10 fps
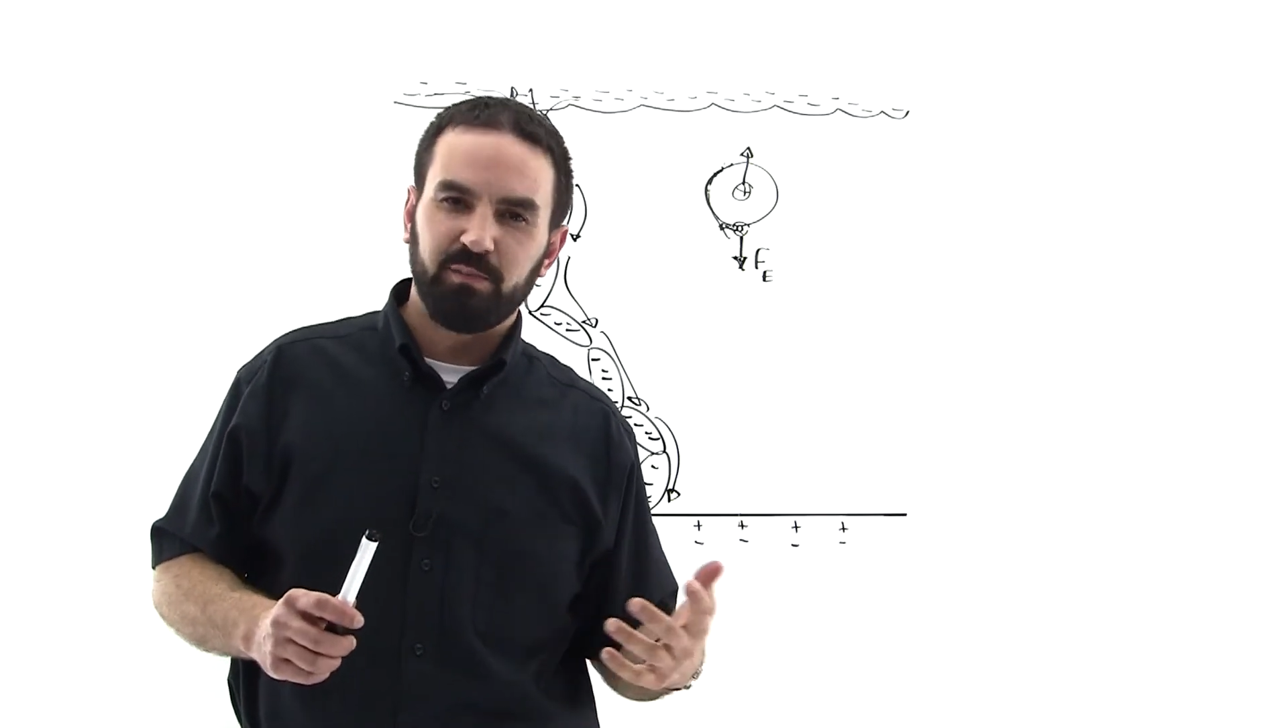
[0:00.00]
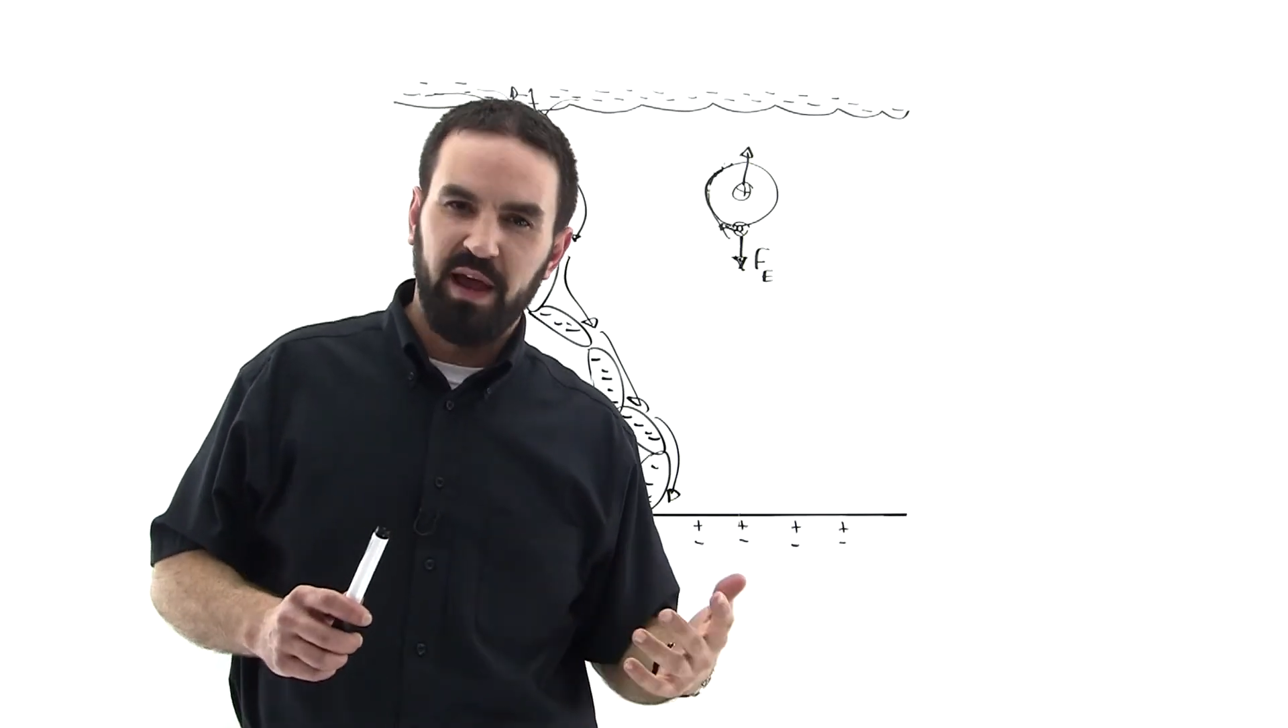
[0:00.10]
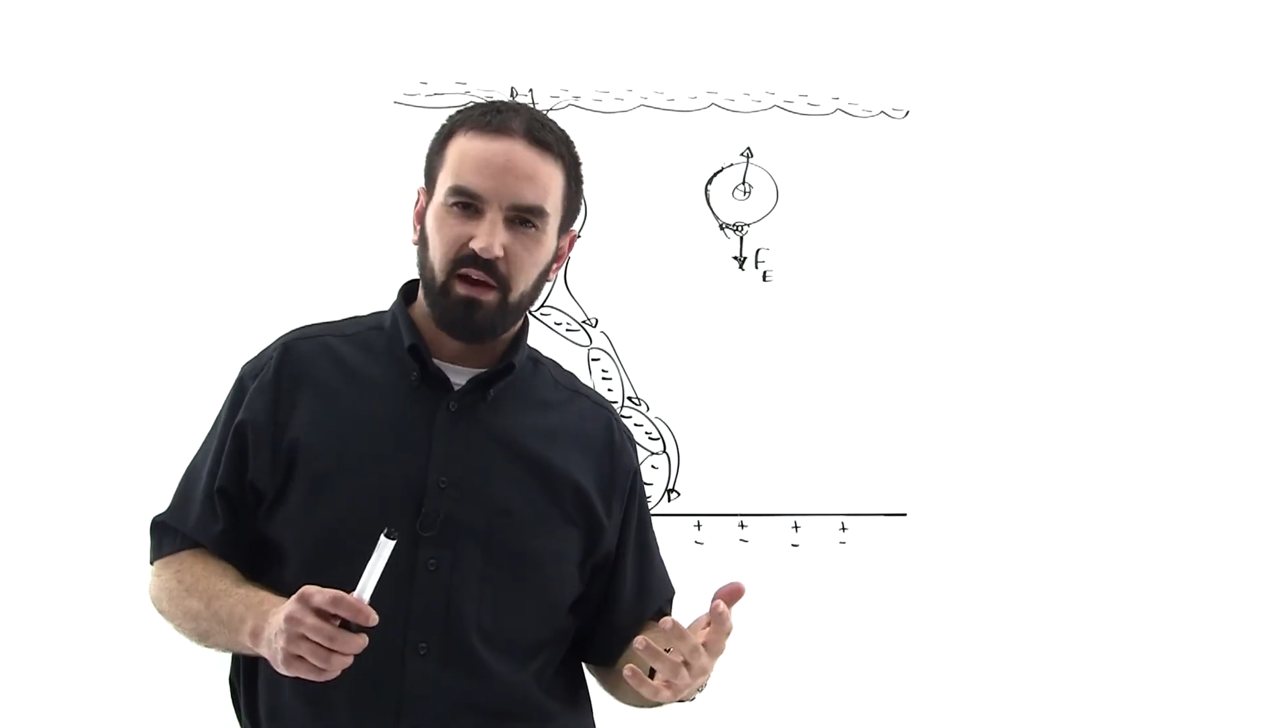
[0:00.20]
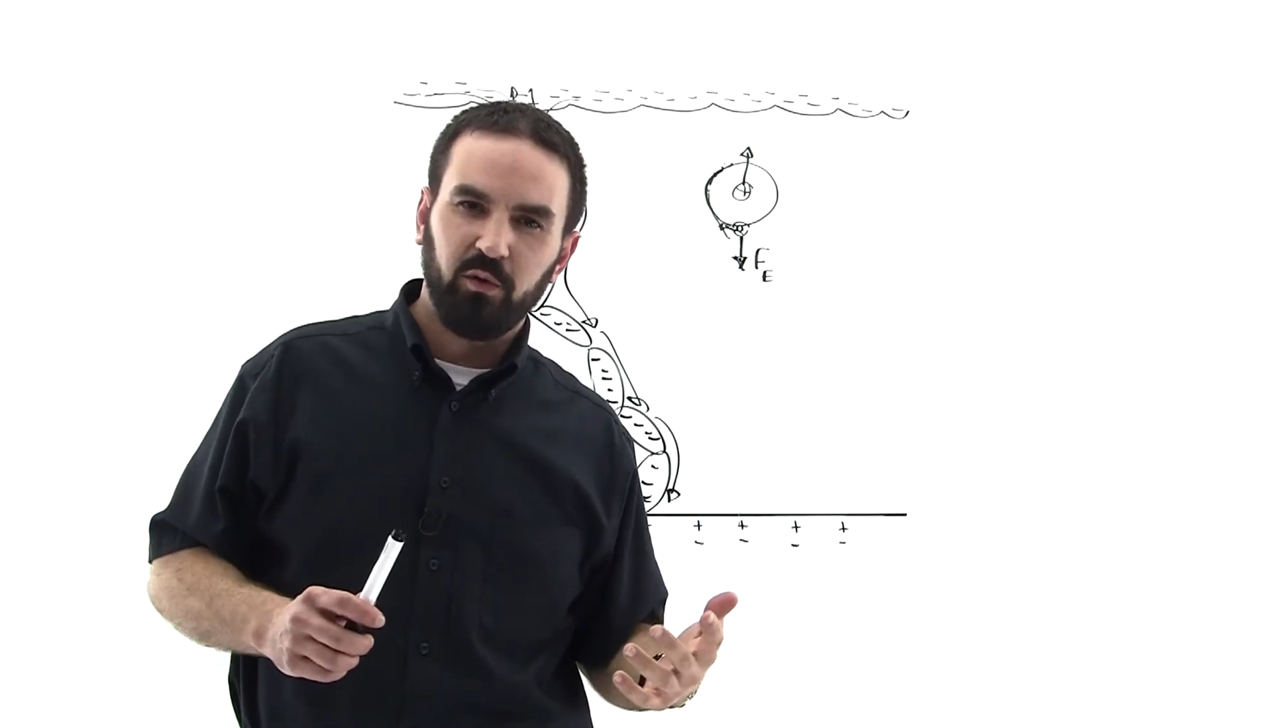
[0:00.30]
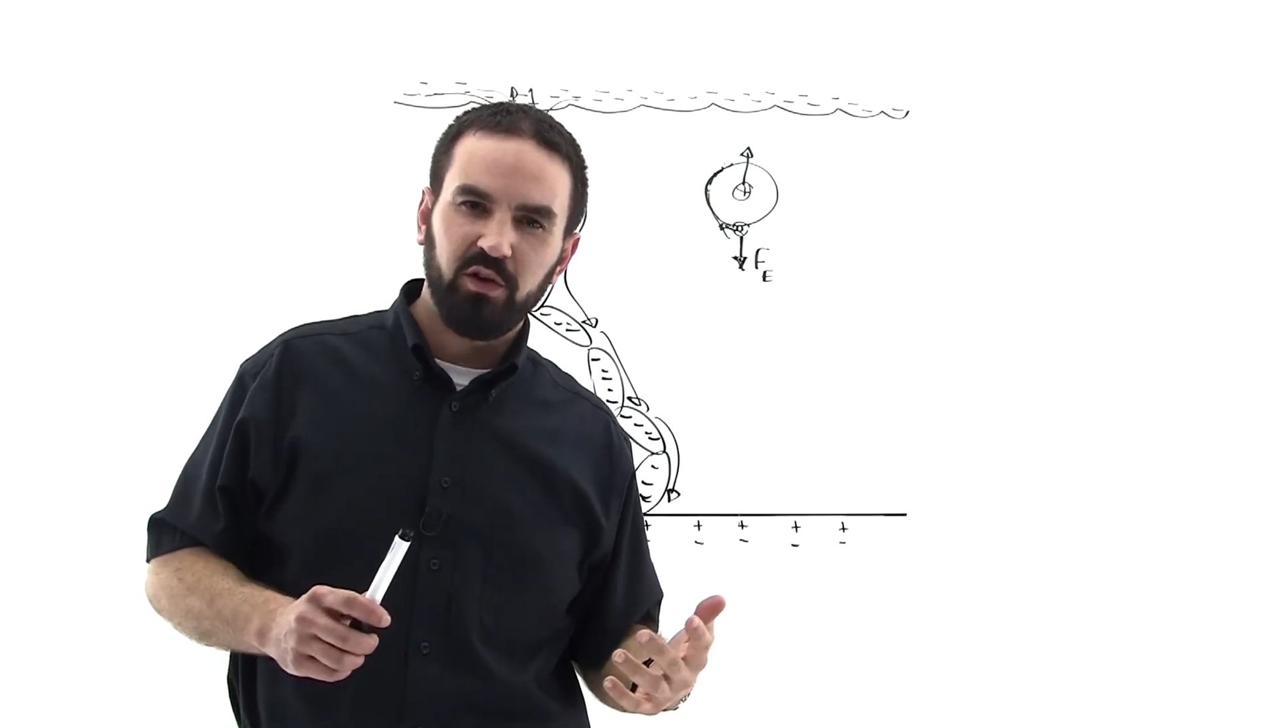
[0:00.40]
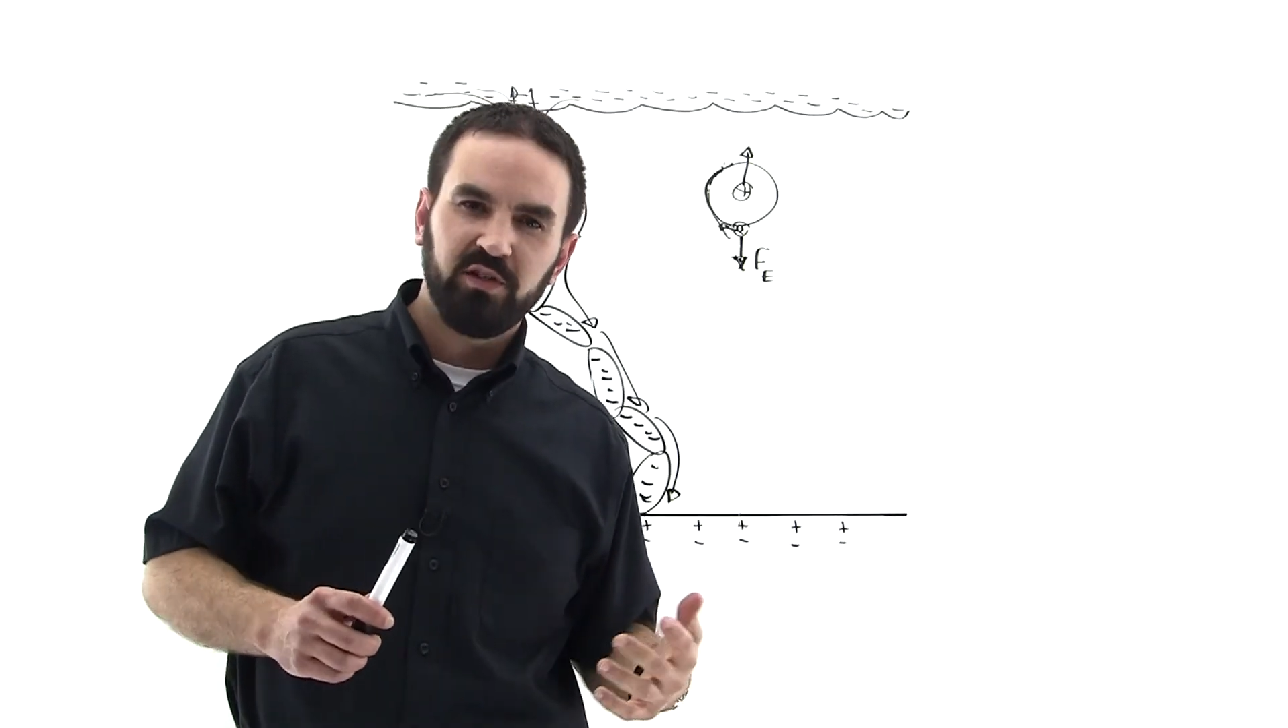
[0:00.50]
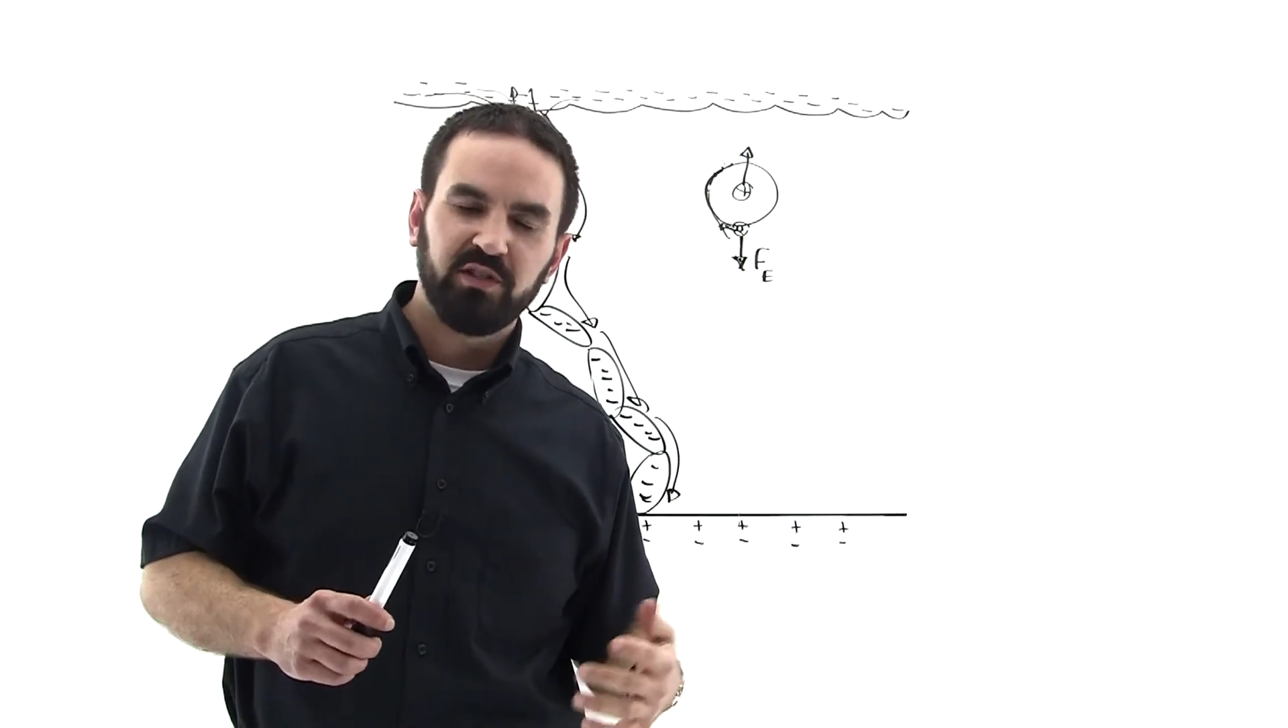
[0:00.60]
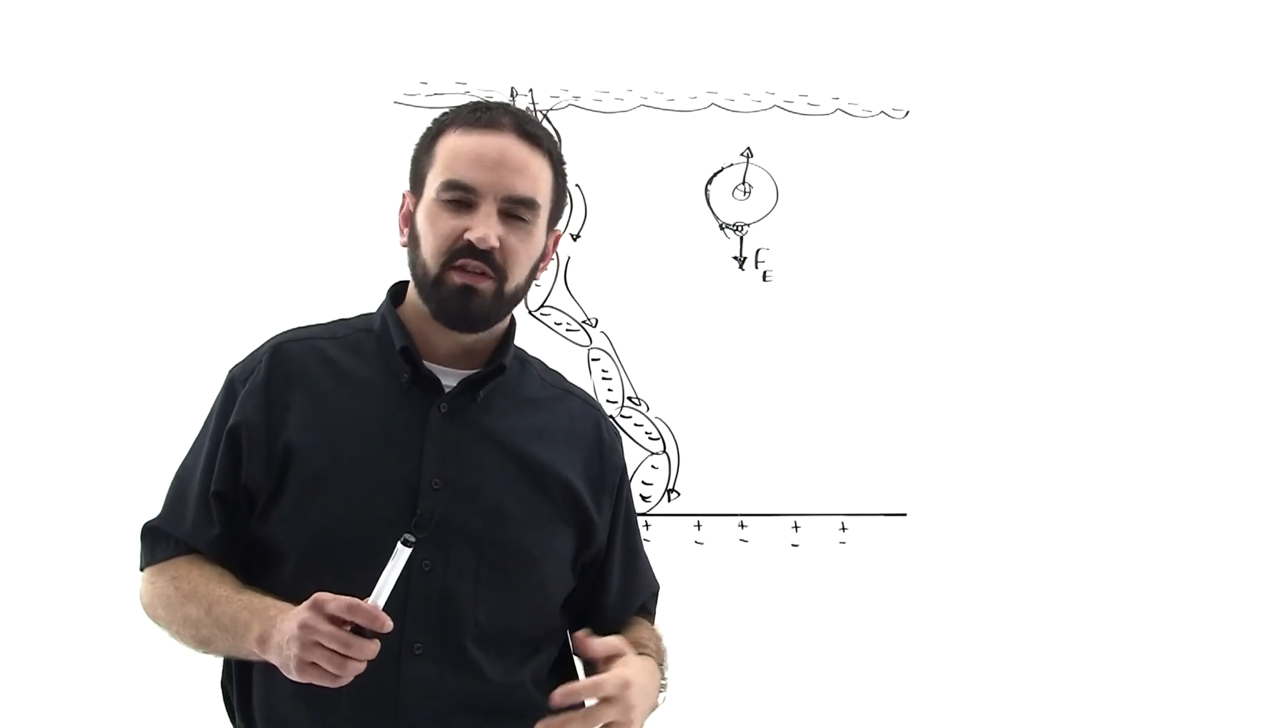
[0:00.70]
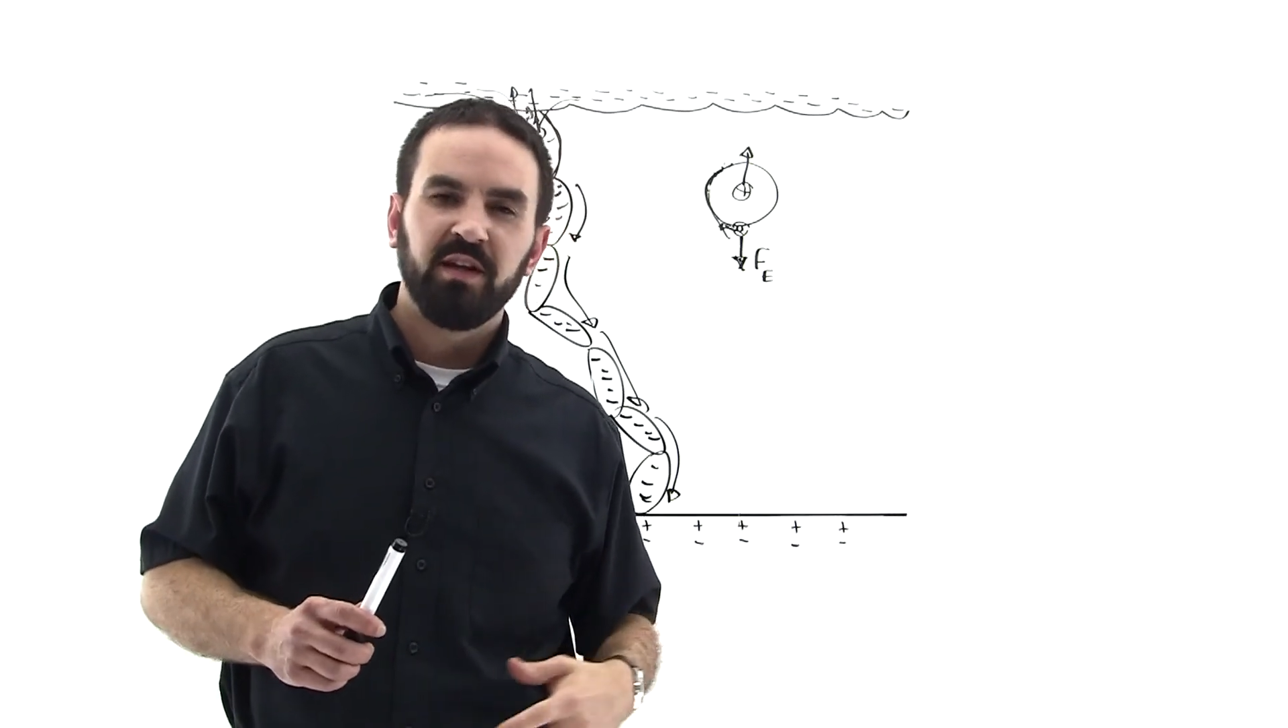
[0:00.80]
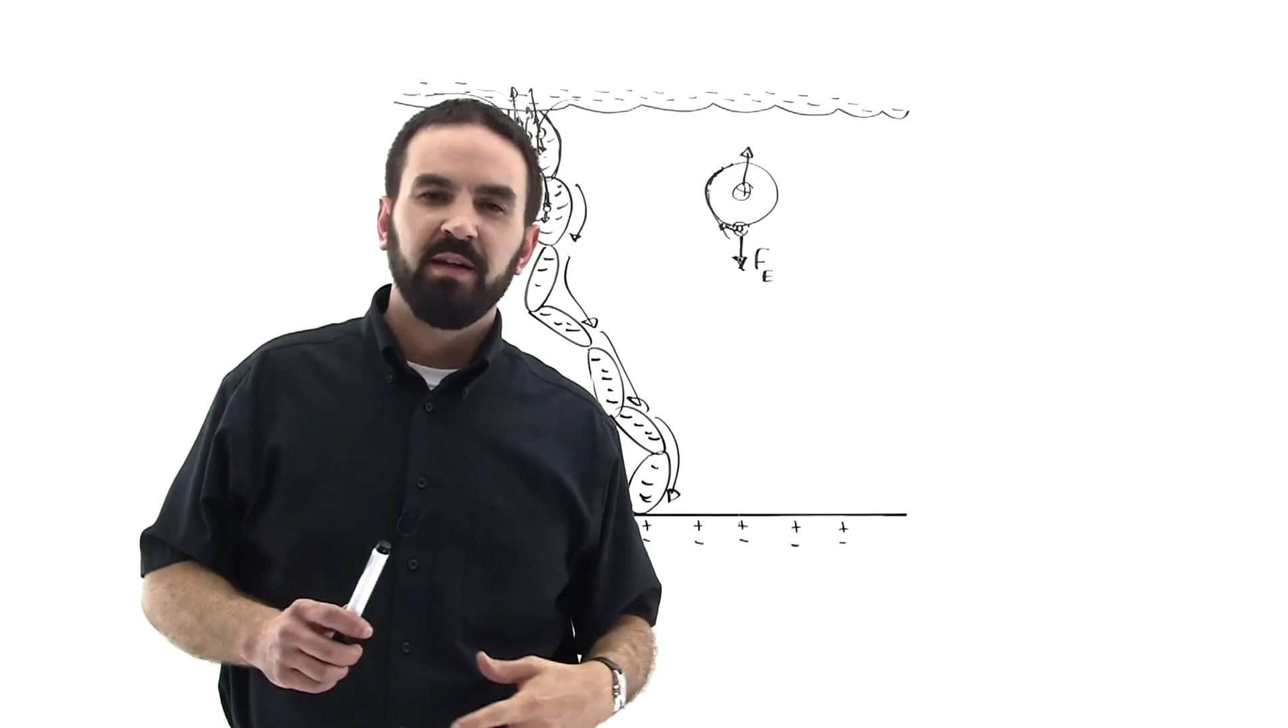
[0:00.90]

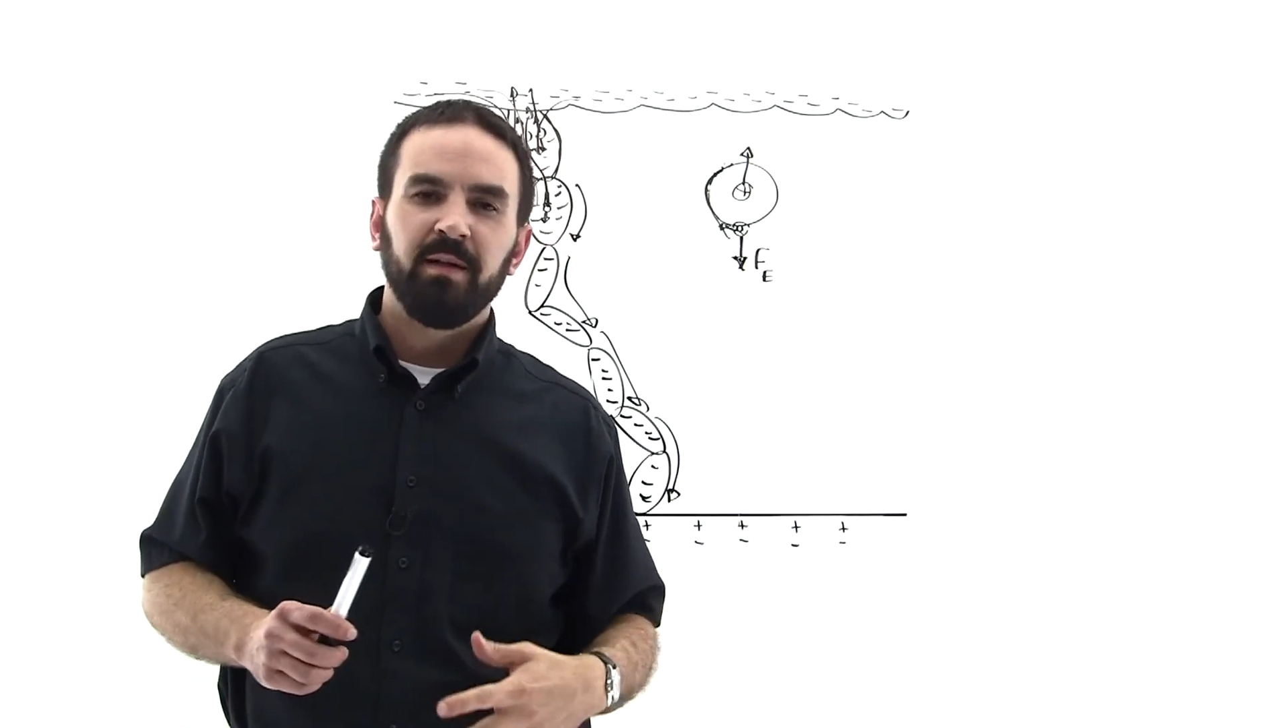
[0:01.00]
backwards?